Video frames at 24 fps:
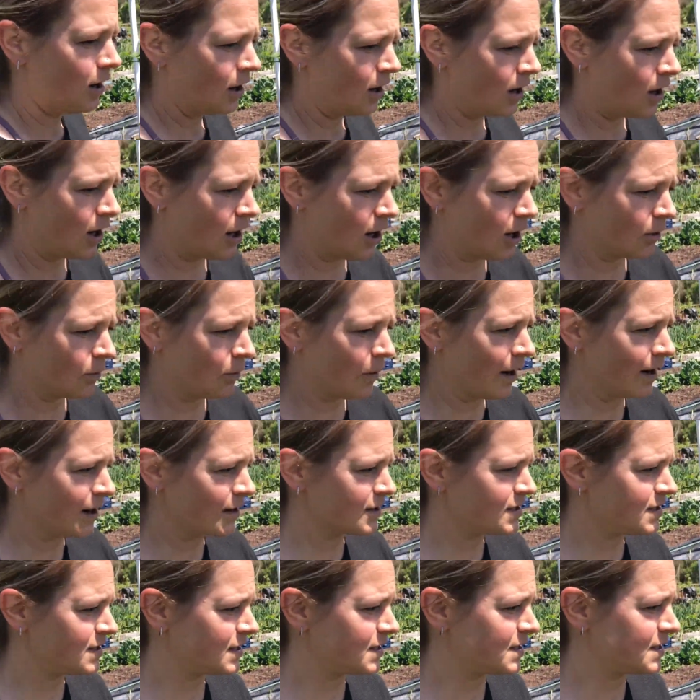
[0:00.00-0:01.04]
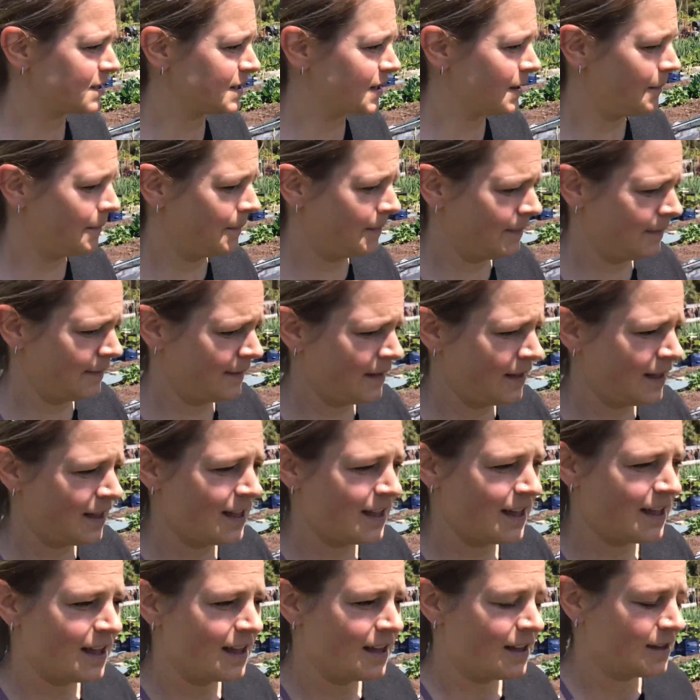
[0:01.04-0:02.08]
hog wire system.
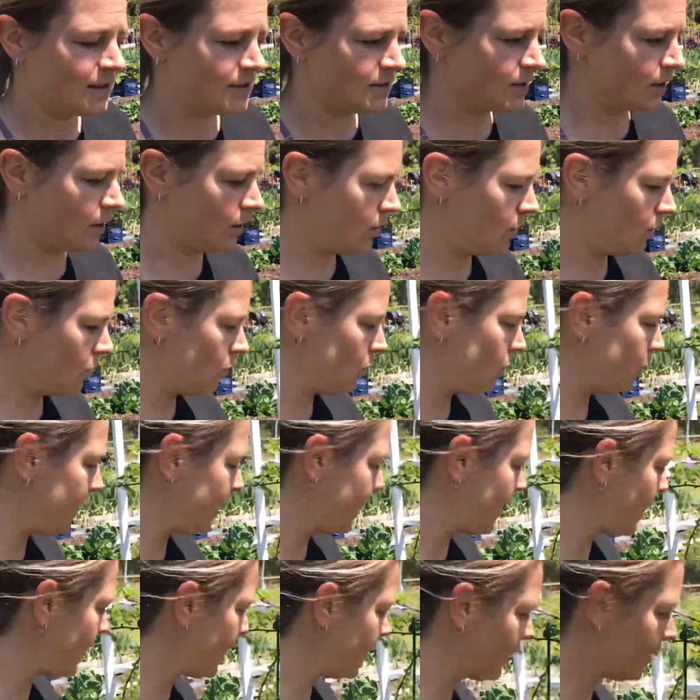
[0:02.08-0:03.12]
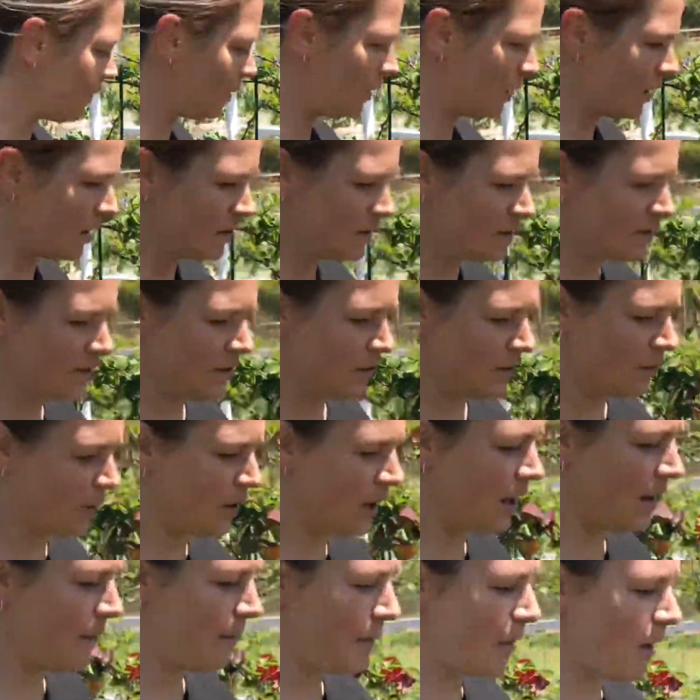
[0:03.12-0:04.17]
So we are going to
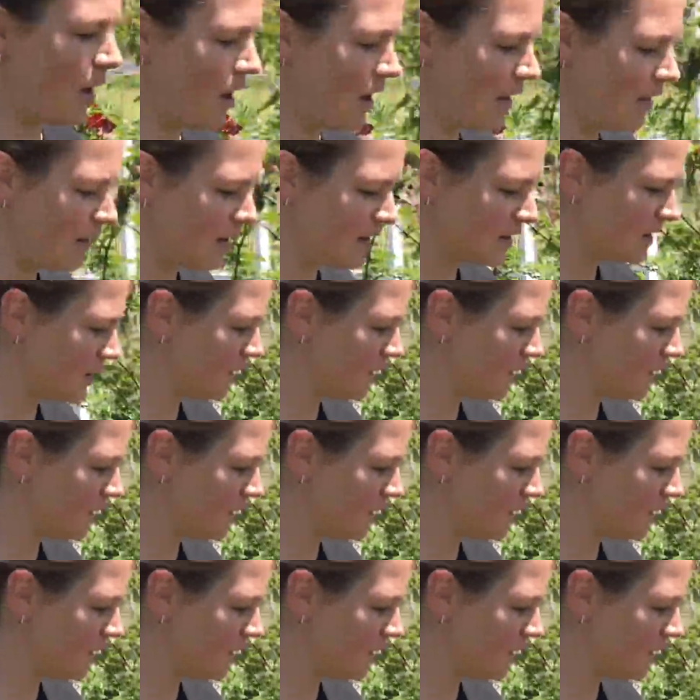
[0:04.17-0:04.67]
keep all this